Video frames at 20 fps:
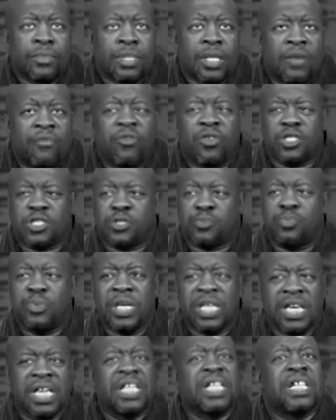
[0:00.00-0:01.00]
for
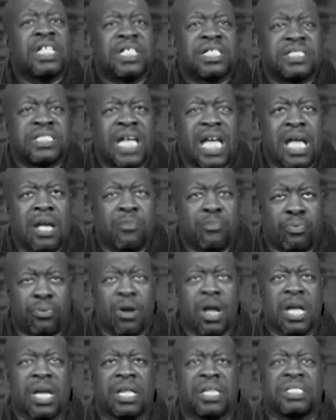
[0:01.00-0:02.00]
speaking in his name,
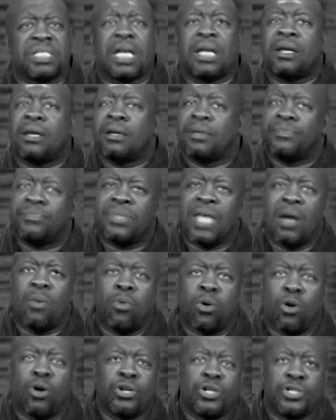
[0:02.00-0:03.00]
praying in the name. They were
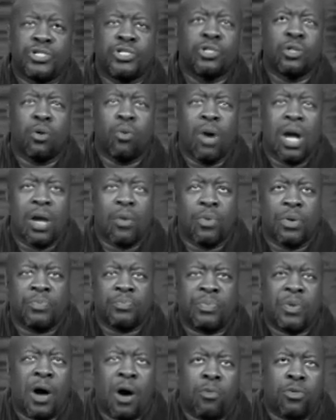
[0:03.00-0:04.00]
going to do away with,
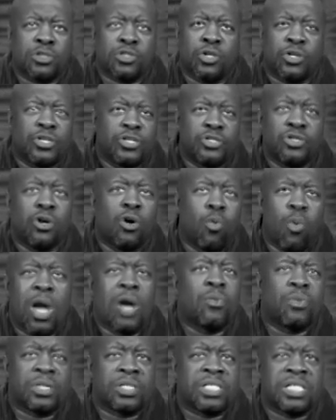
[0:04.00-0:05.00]
Paul was going to do away
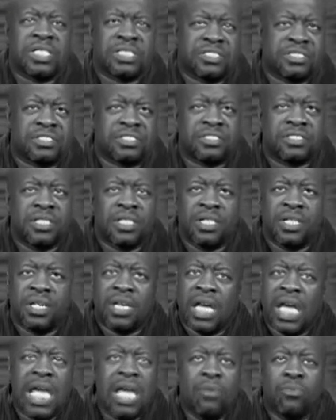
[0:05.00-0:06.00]
with this.
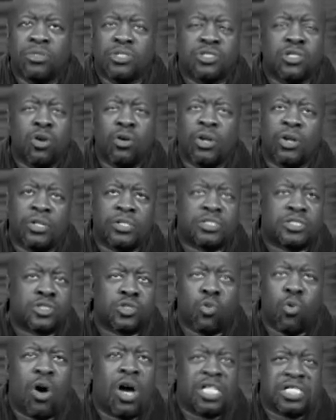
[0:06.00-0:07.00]
He was going to
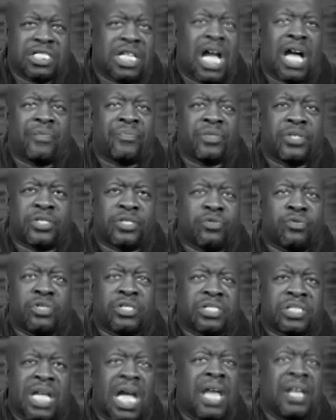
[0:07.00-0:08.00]
squash out this
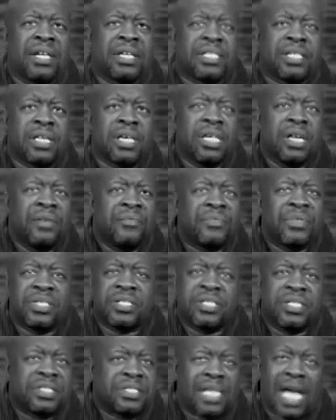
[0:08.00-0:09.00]
Christianity, this
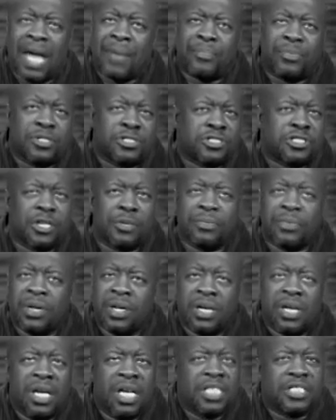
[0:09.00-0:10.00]
discipleship,
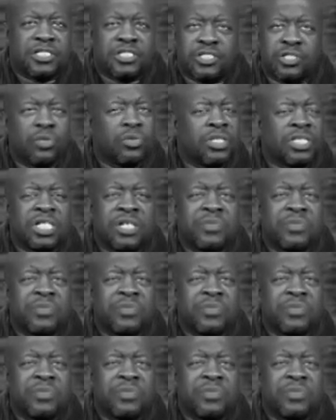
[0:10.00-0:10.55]
as soon as he